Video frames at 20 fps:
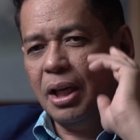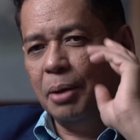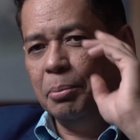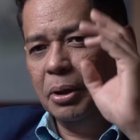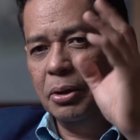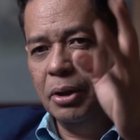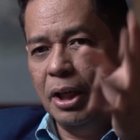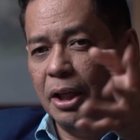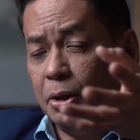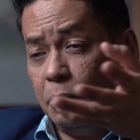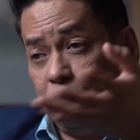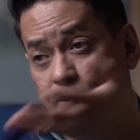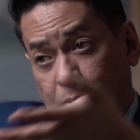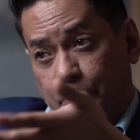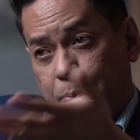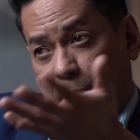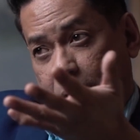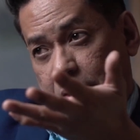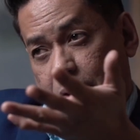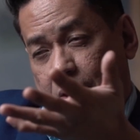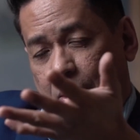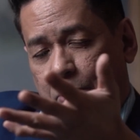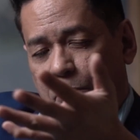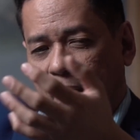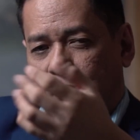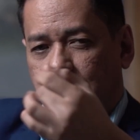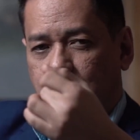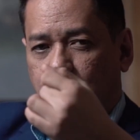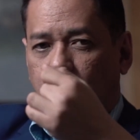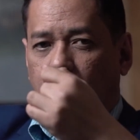because the President
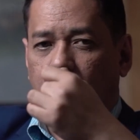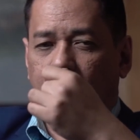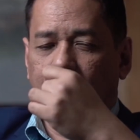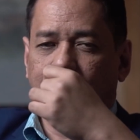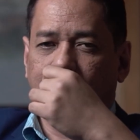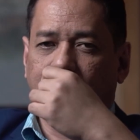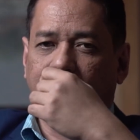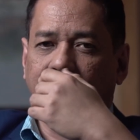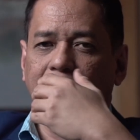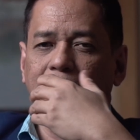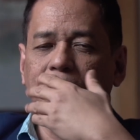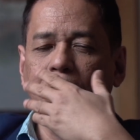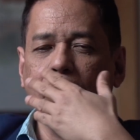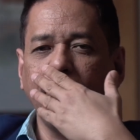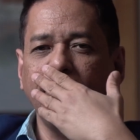plays golf, right?